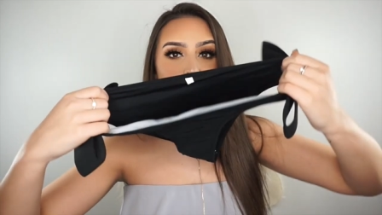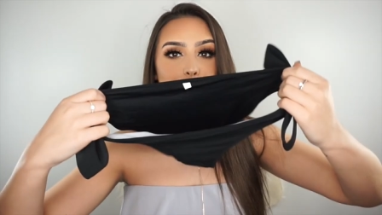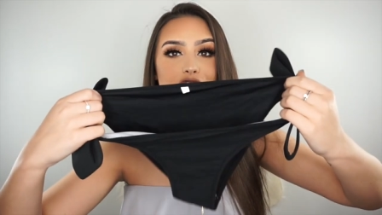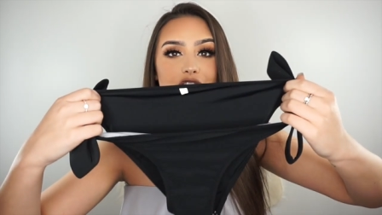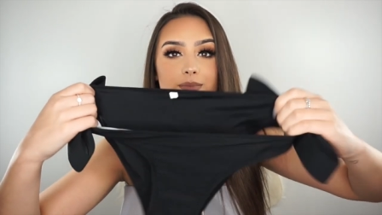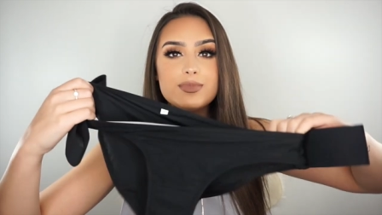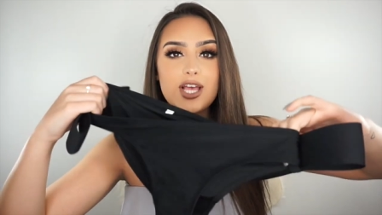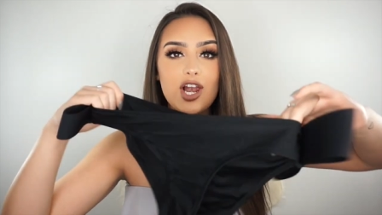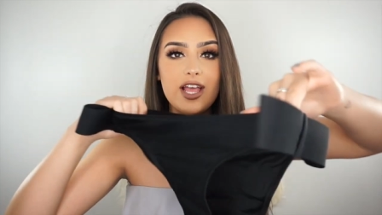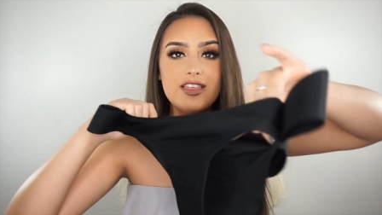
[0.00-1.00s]
the bottoms
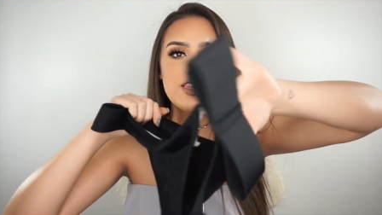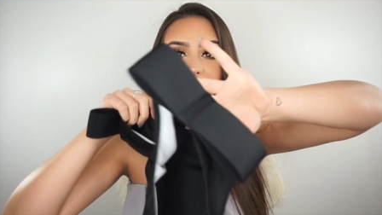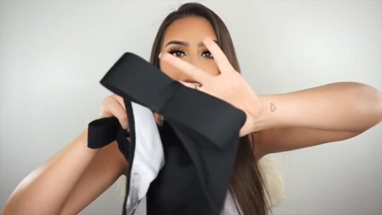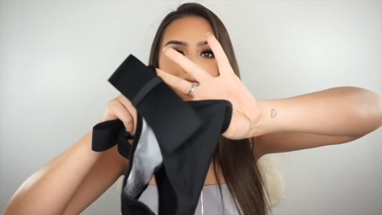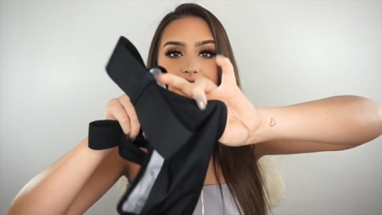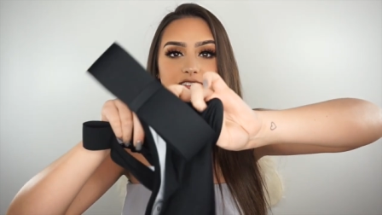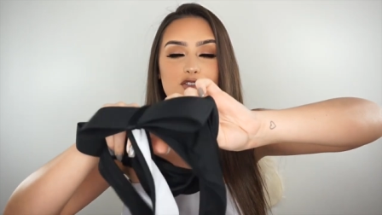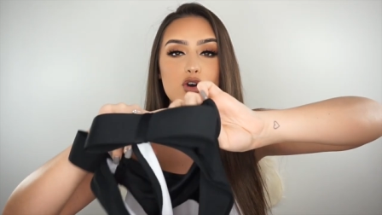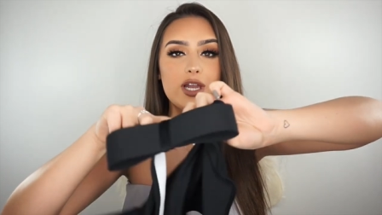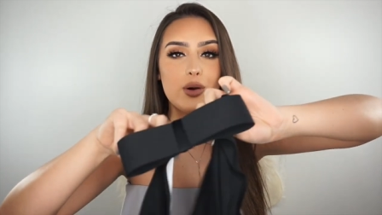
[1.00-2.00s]
are like this and
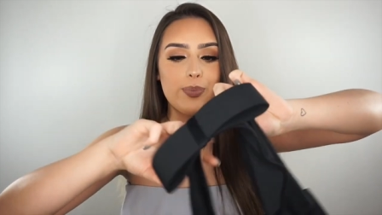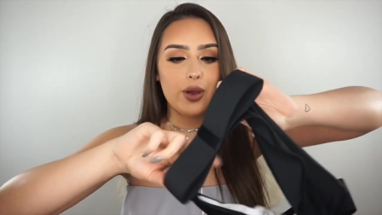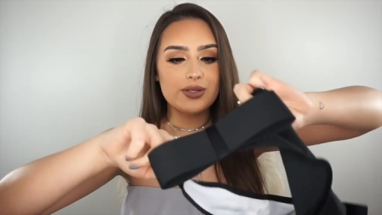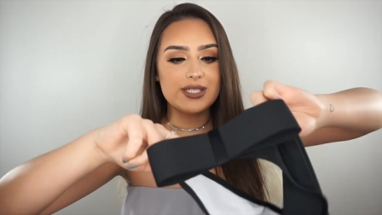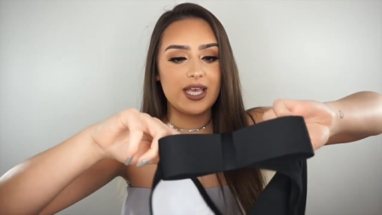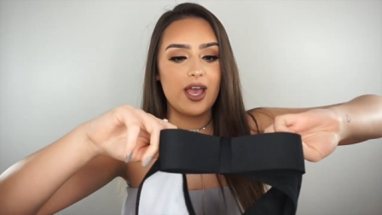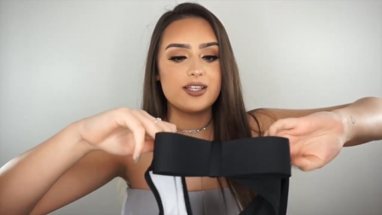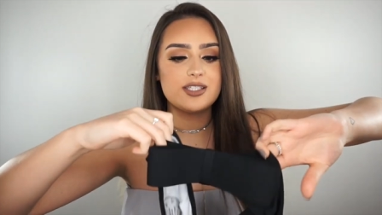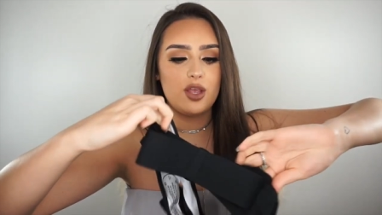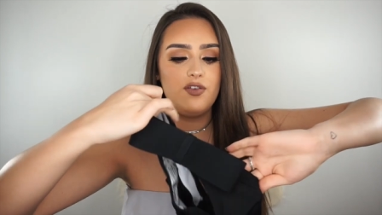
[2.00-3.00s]
they've got little bows
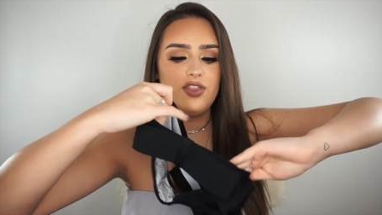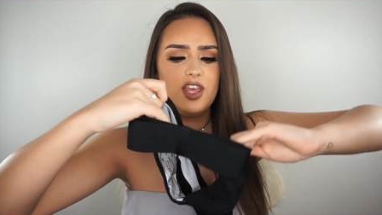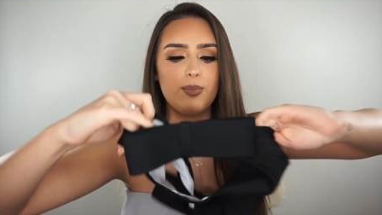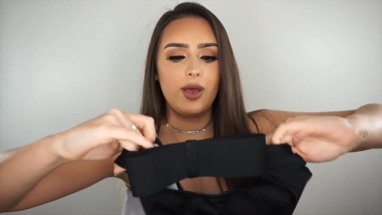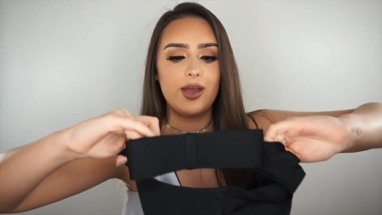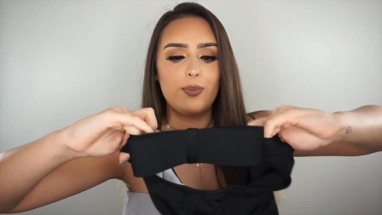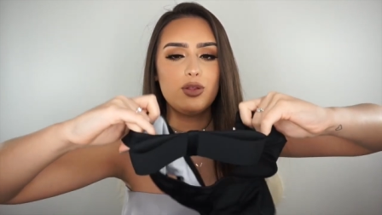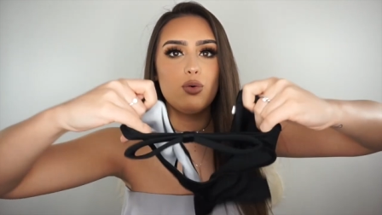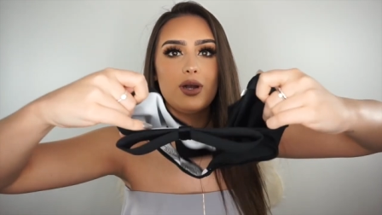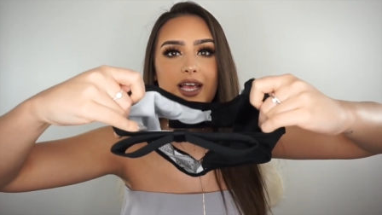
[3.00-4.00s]
here. So if you think about it,
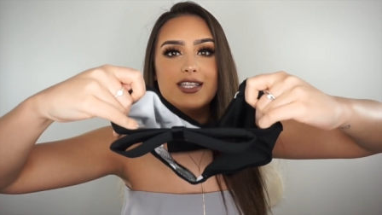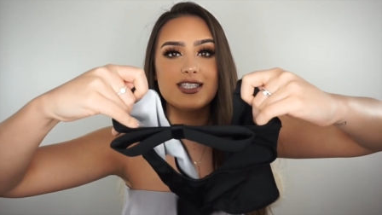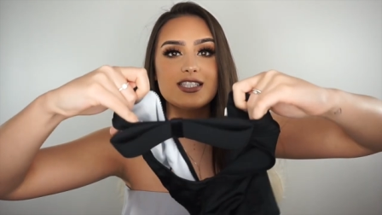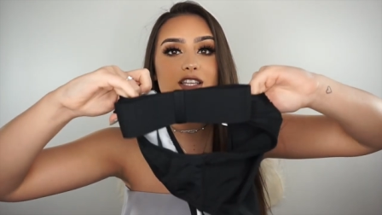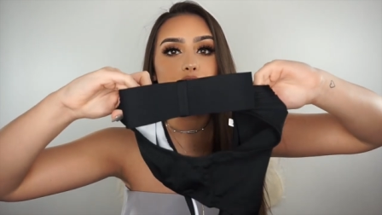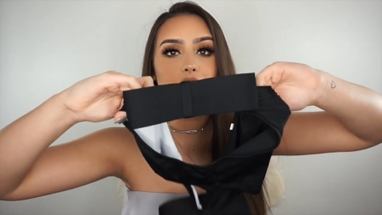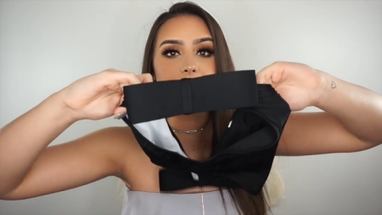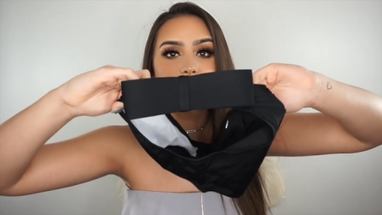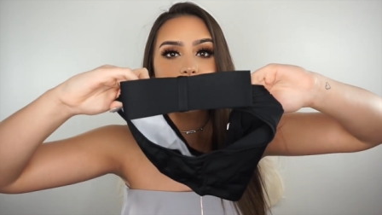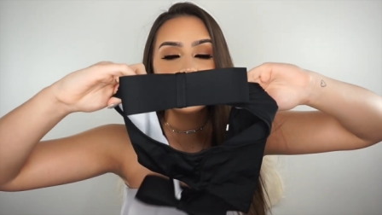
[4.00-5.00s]
when your leg's
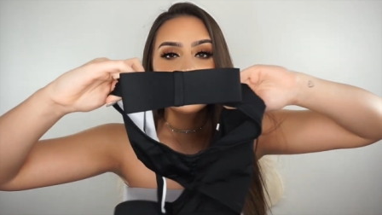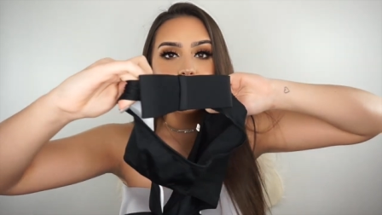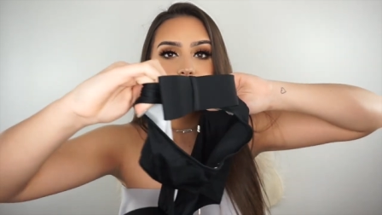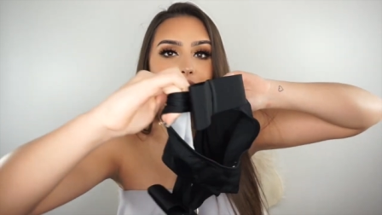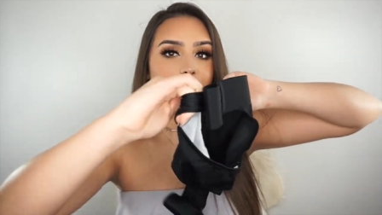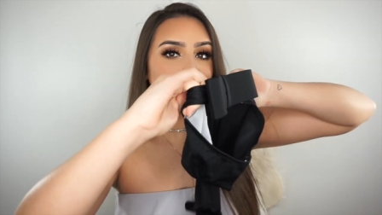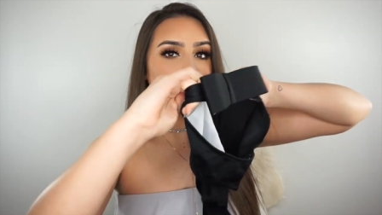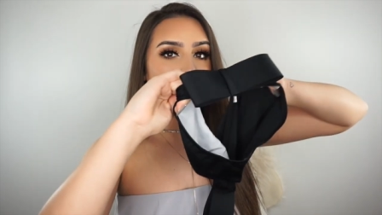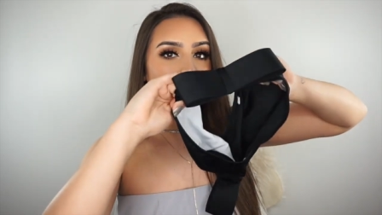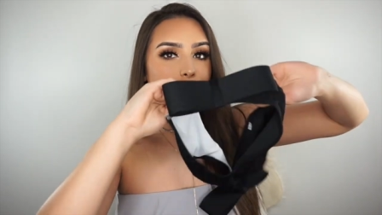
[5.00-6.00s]
inside, the
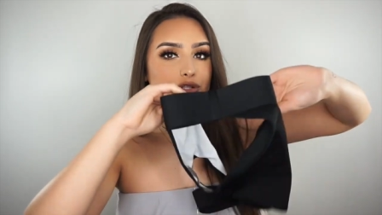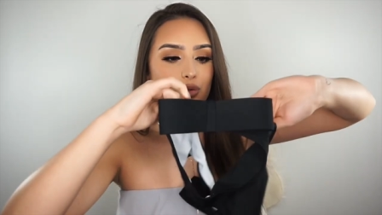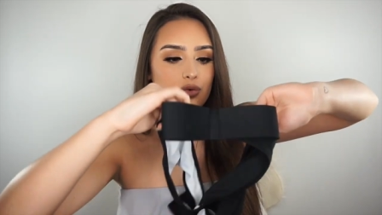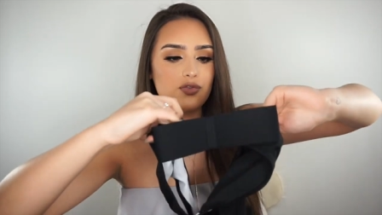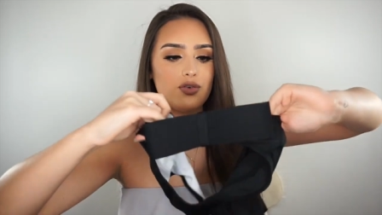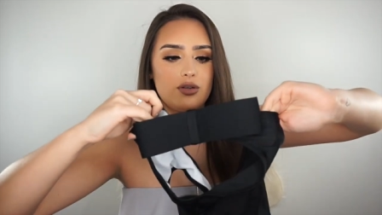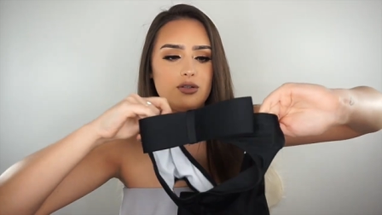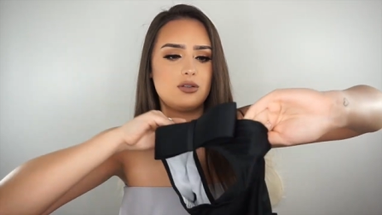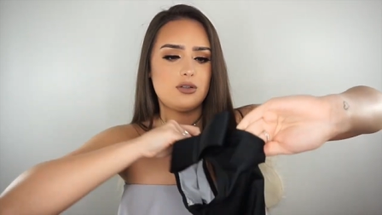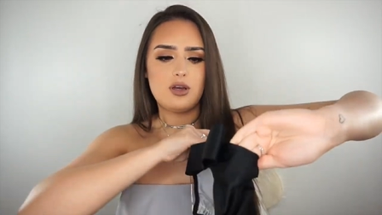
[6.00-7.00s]
bow sort of
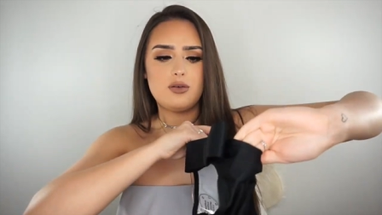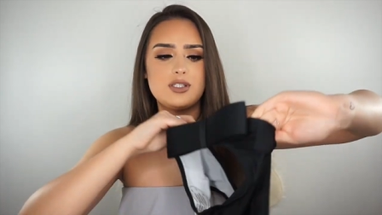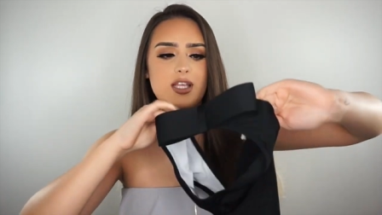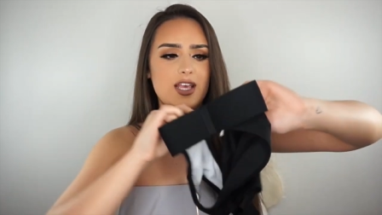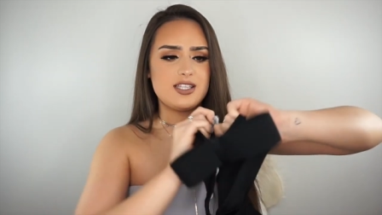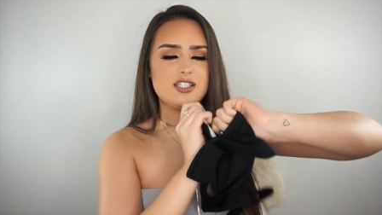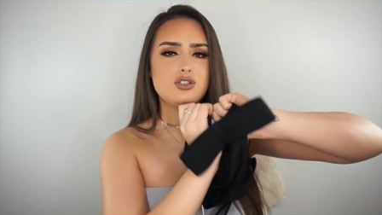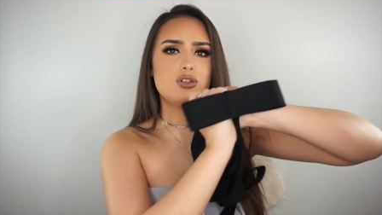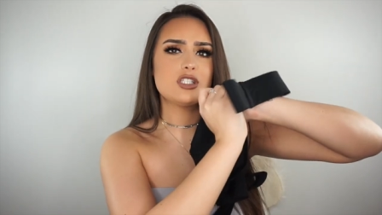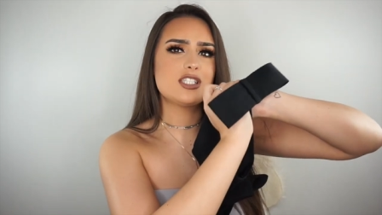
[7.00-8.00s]
goes like this. It's
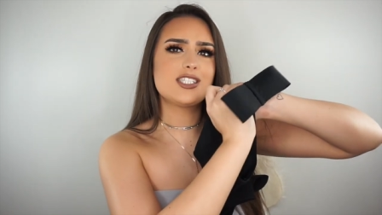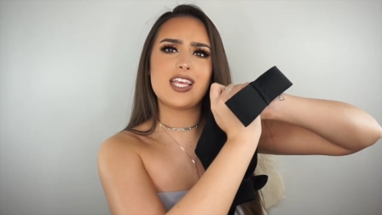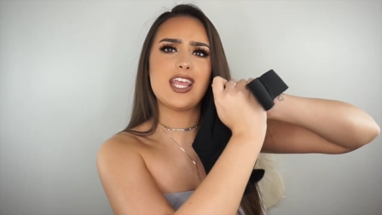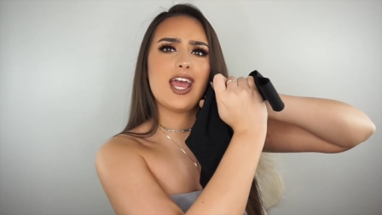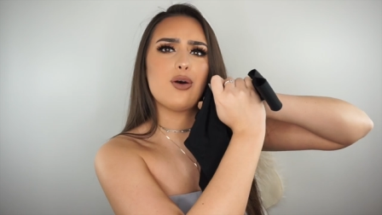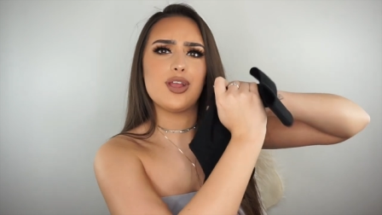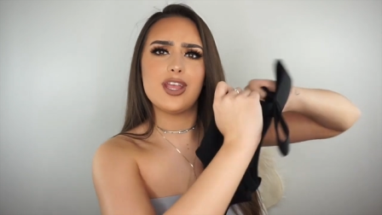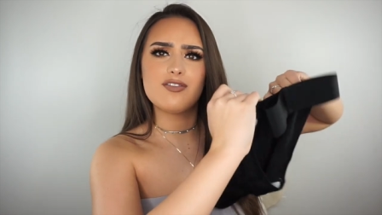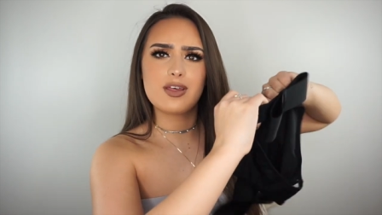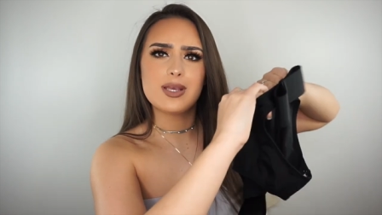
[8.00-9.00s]
not as sticky out
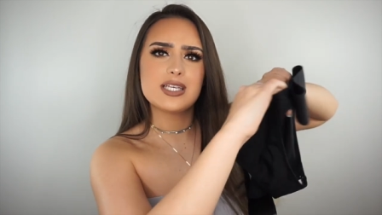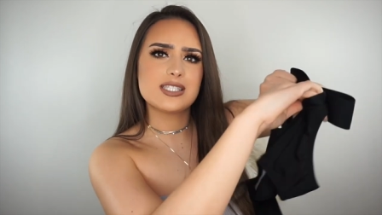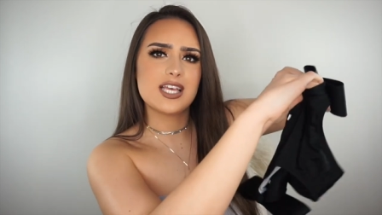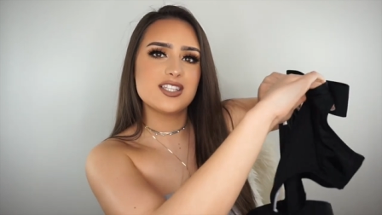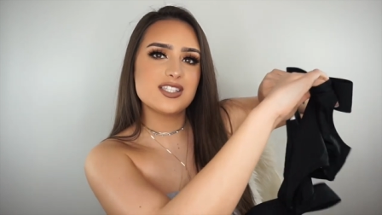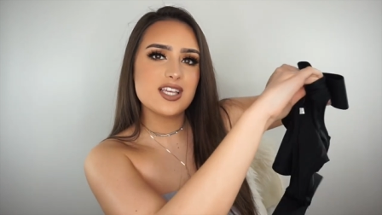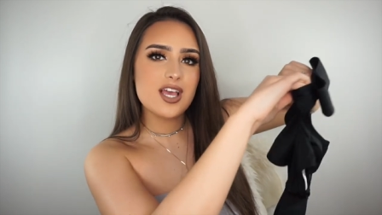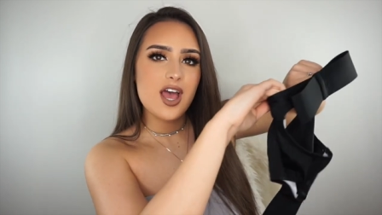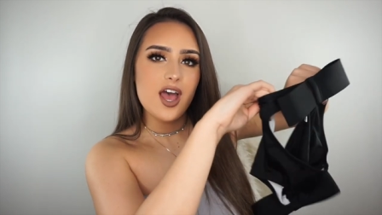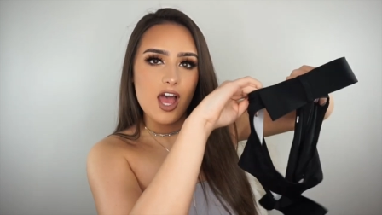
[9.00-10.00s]
if that makes sense.
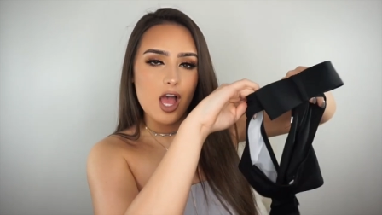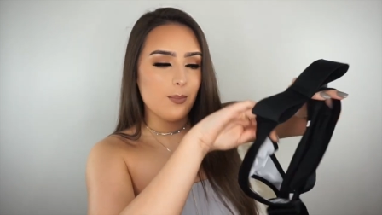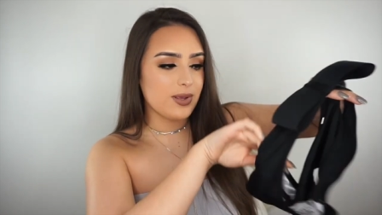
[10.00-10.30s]
Um,